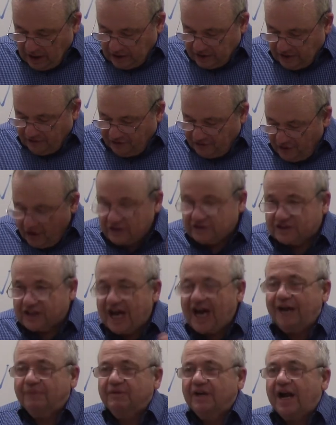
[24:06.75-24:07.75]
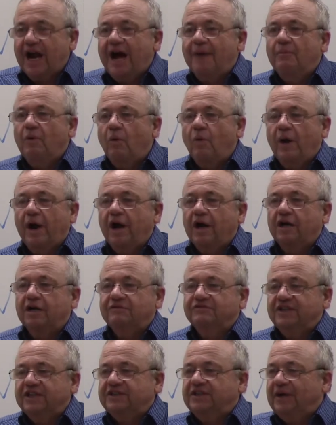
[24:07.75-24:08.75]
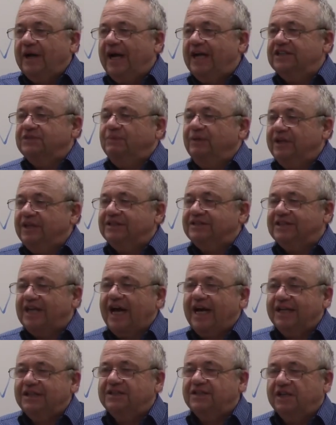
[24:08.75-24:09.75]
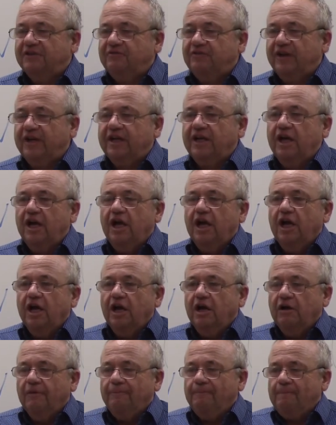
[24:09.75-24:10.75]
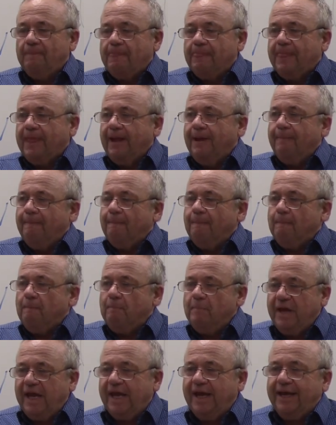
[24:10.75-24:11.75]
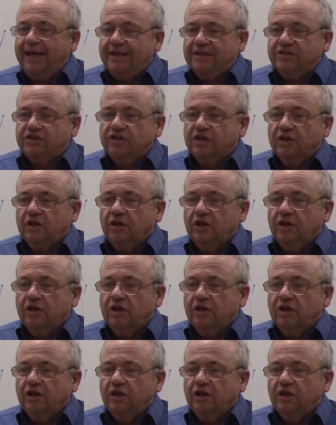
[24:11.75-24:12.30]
the first time that I'm aware of that there has been a scientific means